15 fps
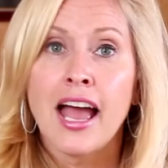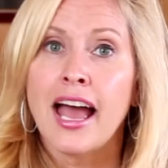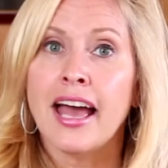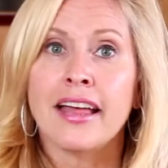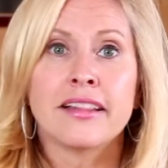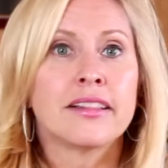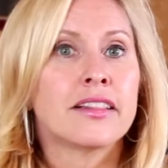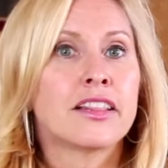
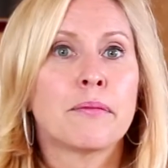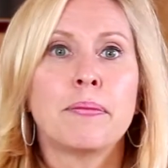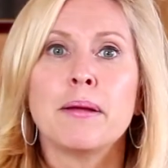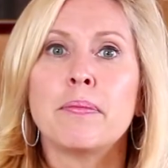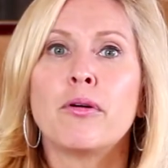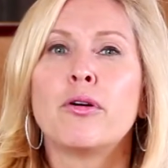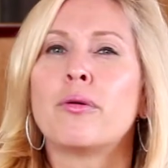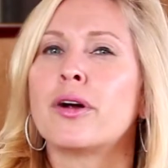And the
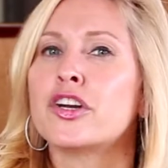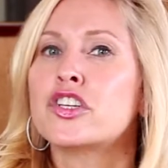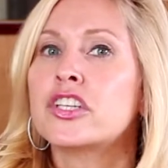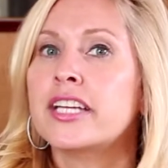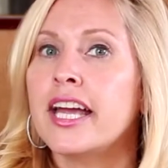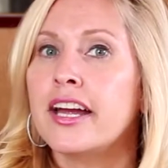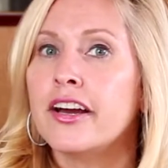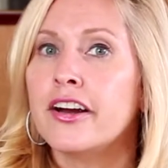people who are
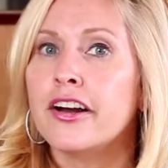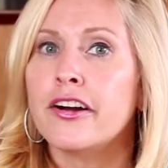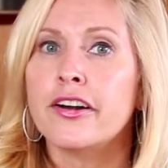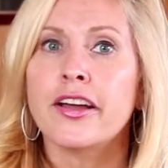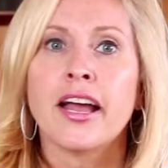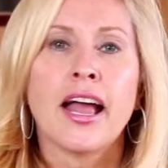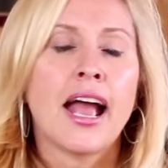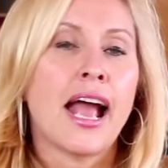
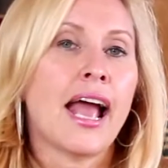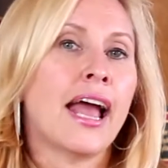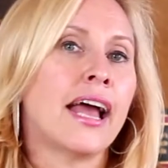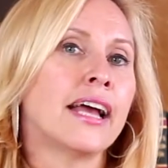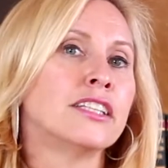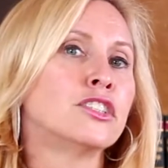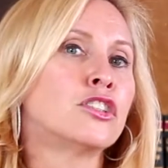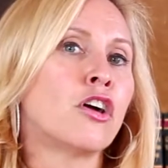scared
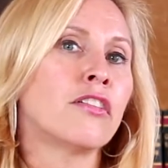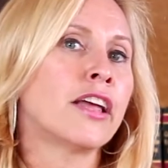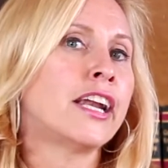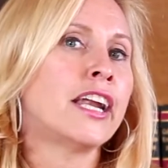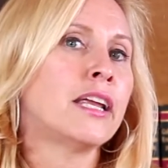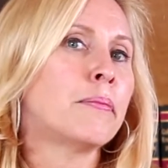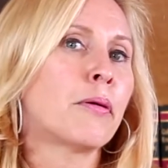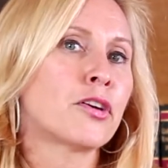and don't let
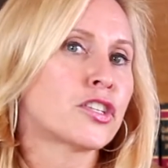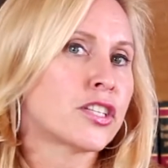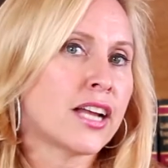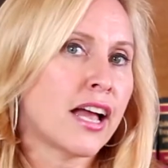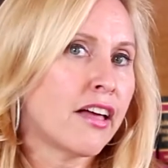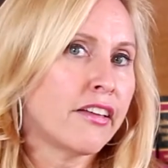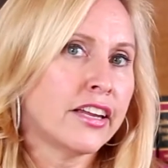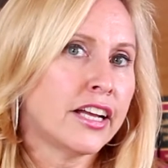any
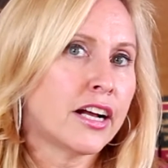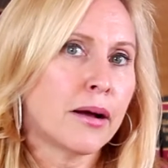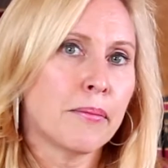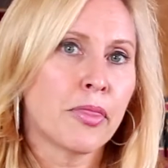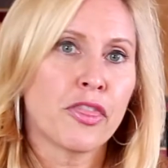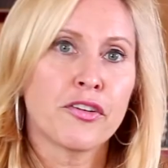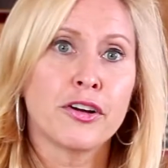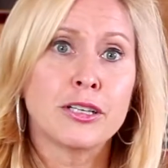personality
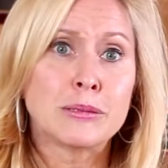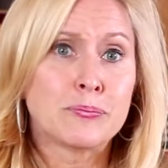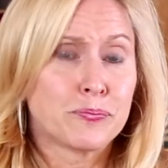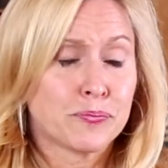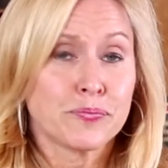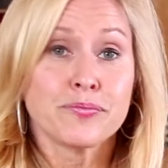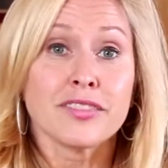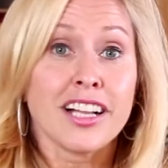come through,
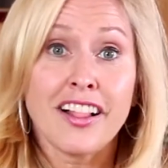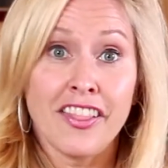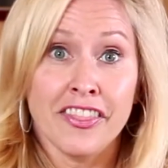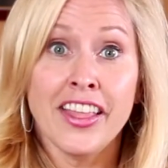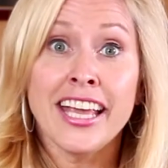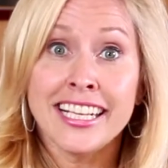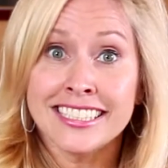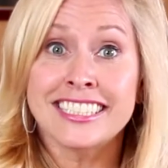
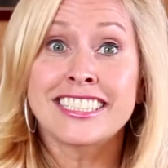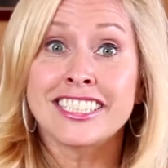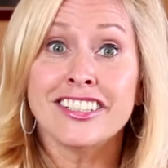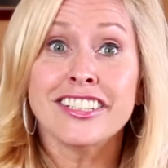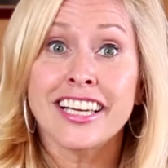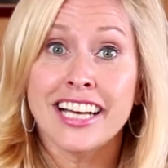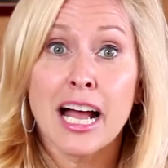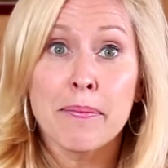they can still
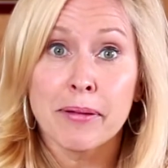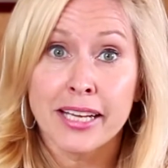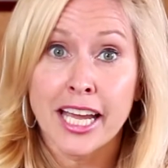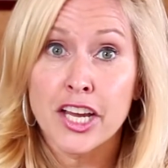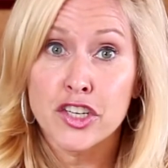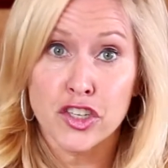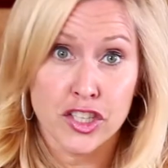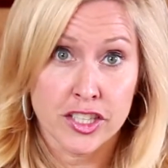get
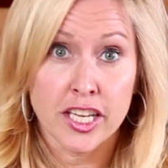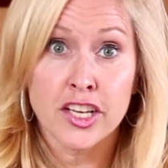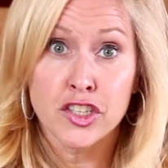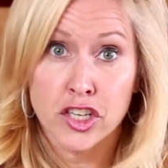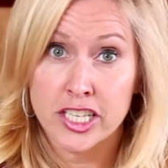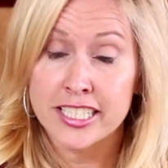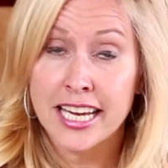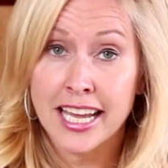applications. It
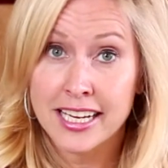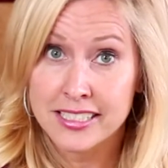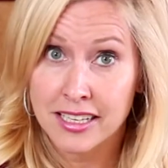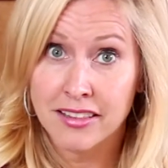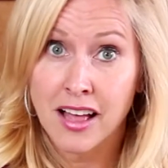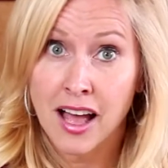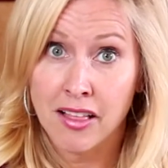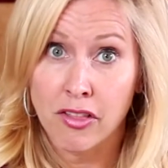just takes a
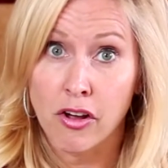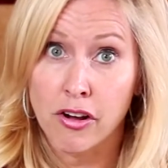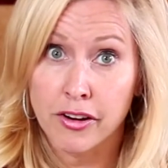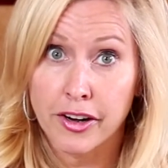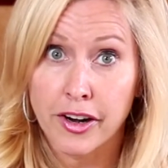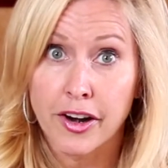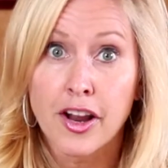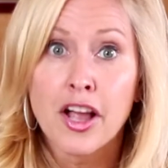lot
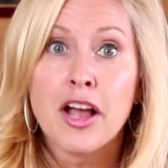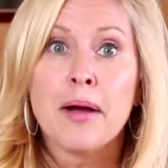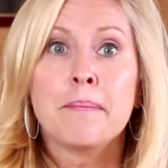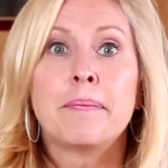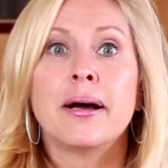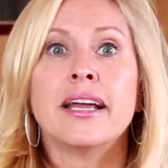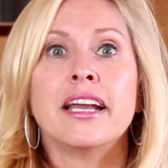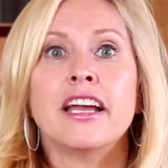longer.
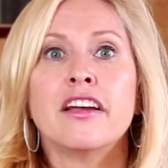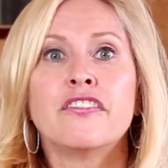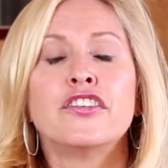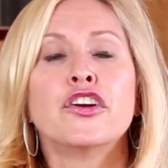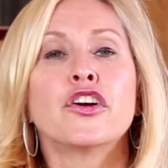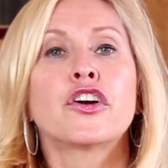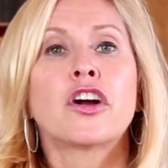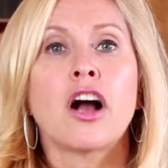But if
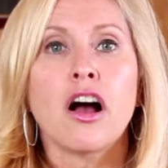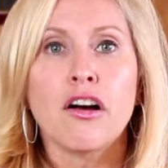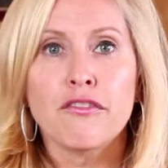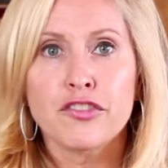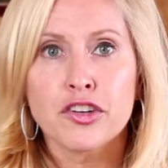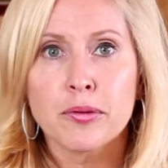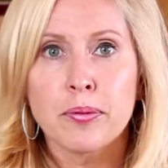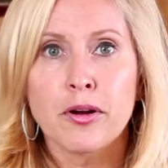you're
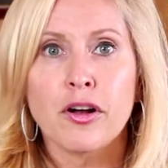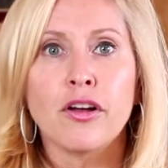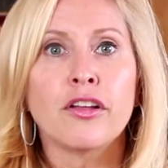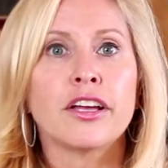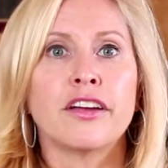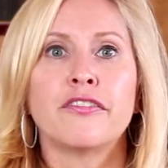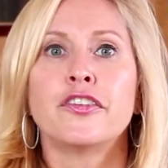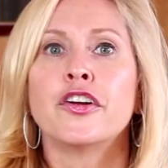comfortable,
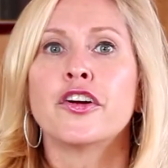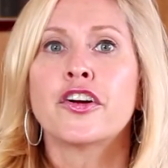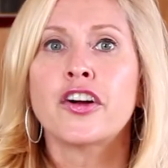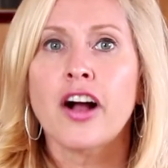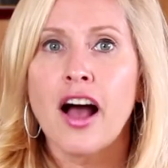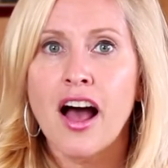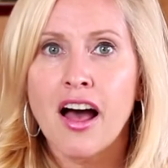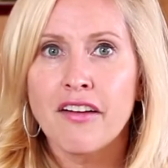if you're
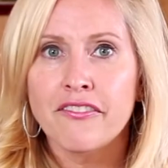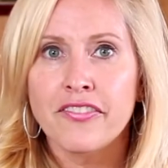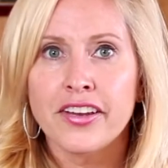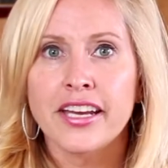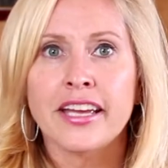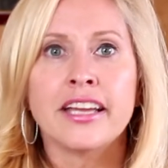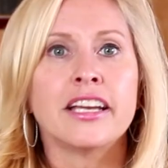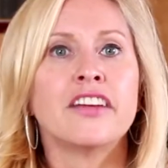
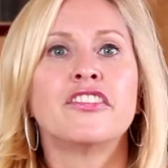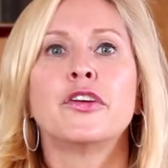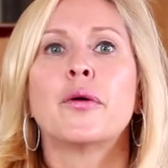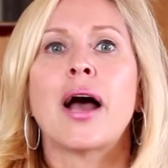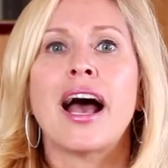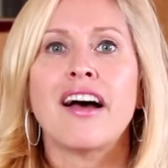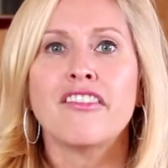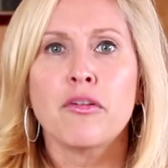confident, if you
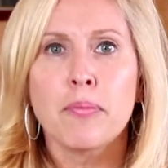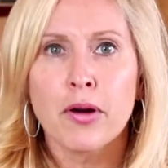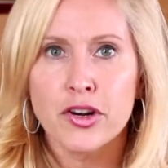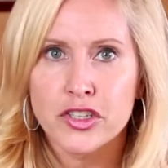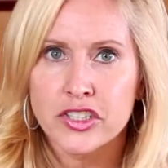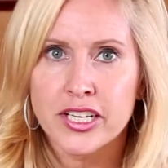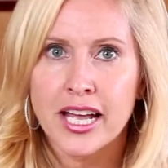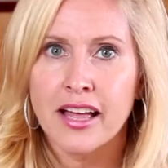have a
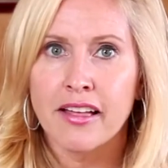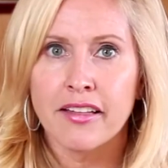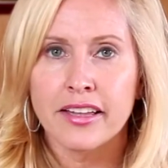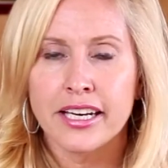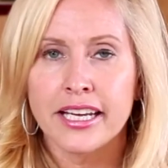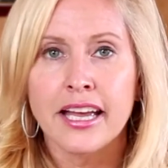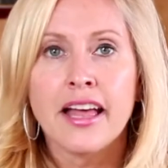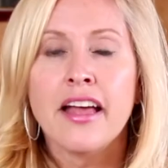
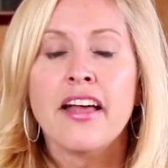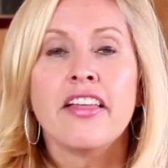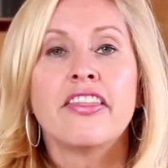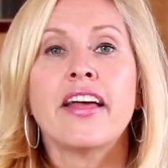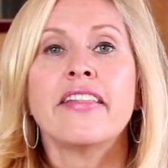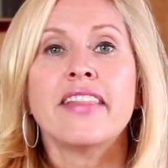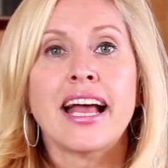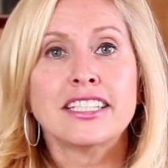personality,
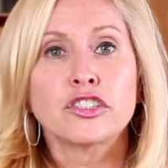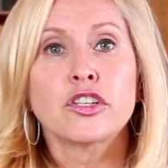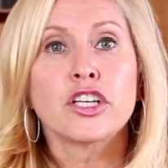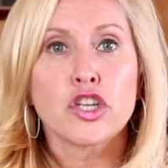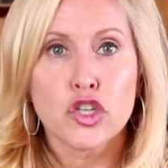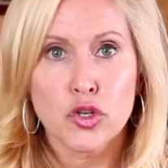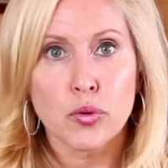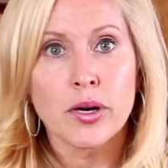then that's going
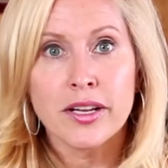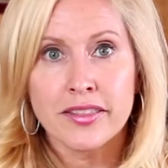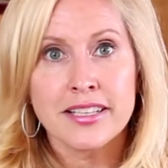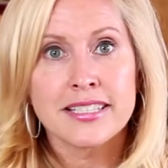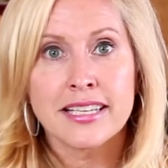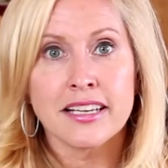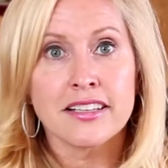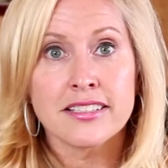to shorten the
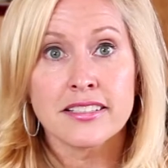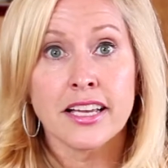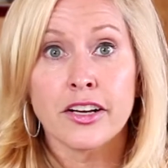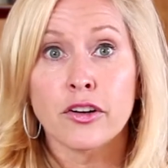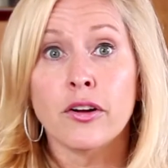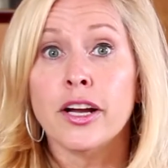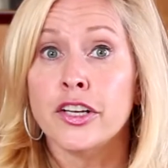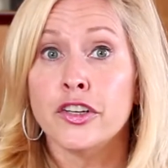sales
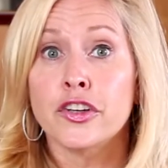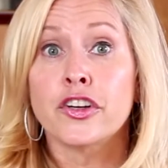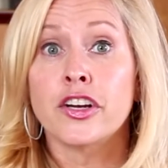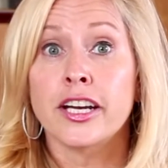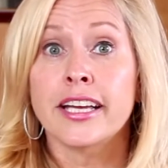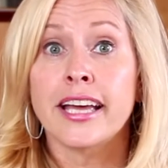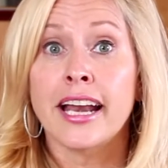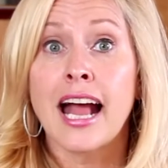cycle and you're going
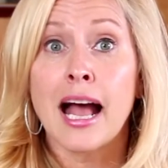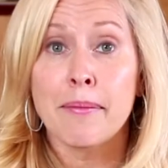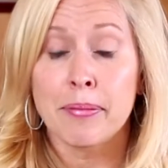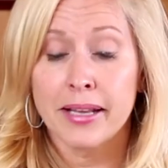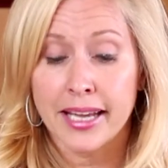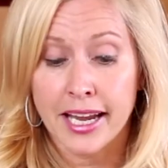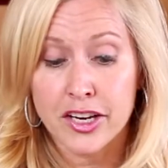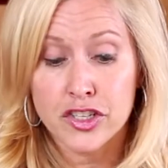to get
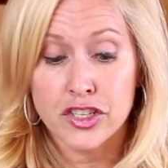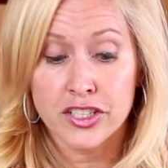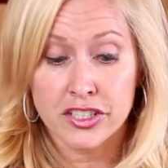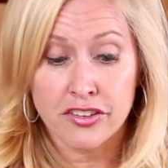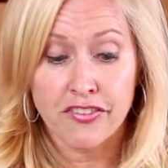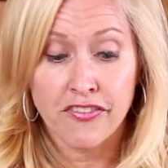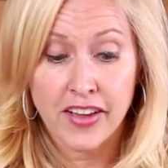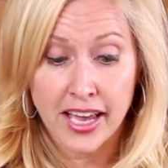applications
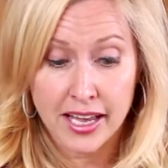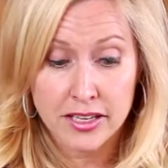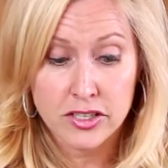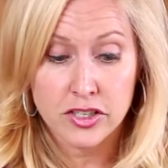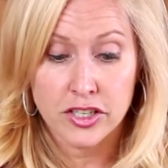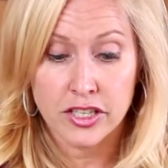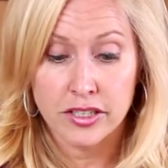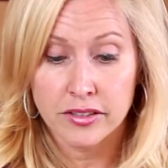
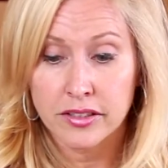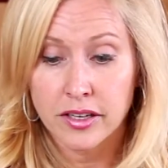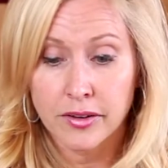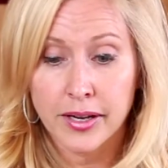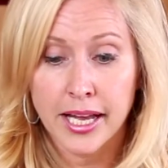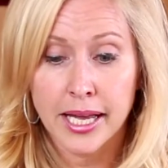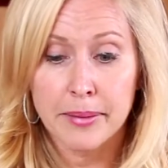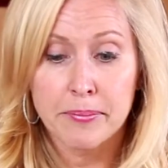faster.
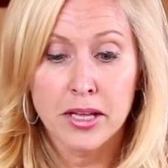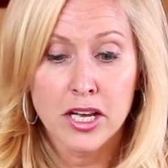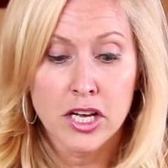Okay?